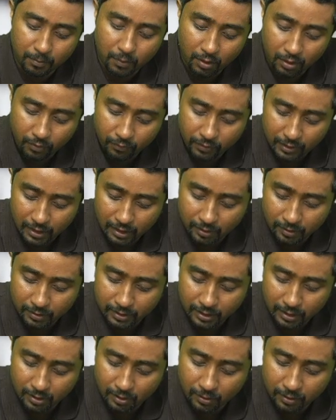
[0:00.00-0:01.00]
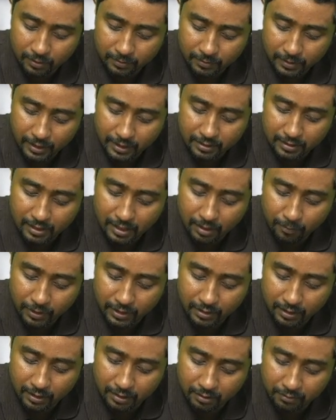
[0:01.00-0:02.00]
profit and loss account is
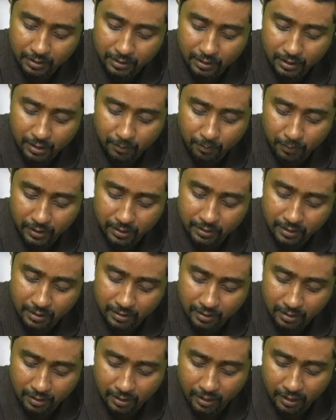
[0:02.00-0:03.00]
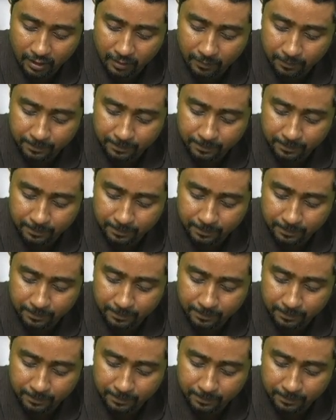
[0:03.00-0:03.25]
debited with depreciation, right?